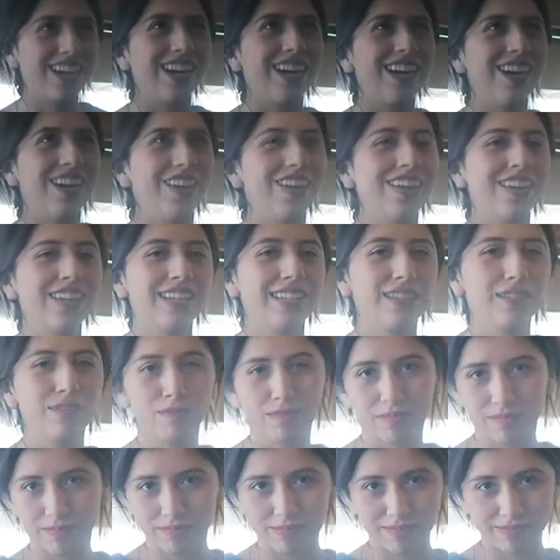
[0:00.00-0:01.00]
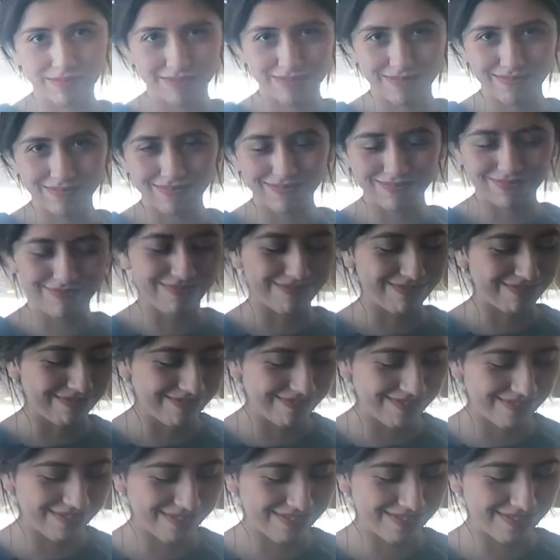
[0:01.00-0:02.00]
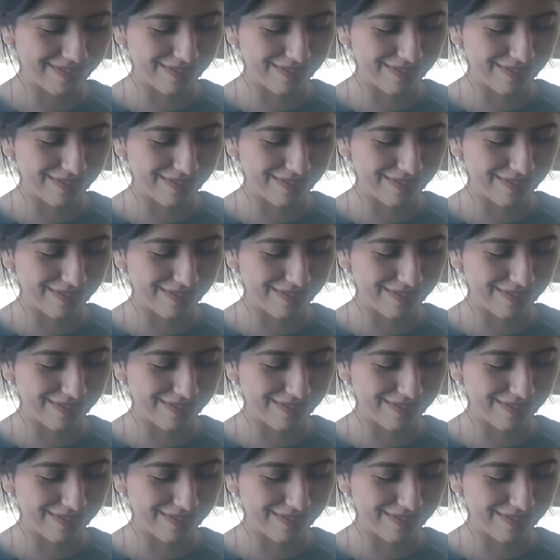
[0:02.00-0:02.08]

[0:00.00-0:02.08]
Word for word: Oh, what a wise woman.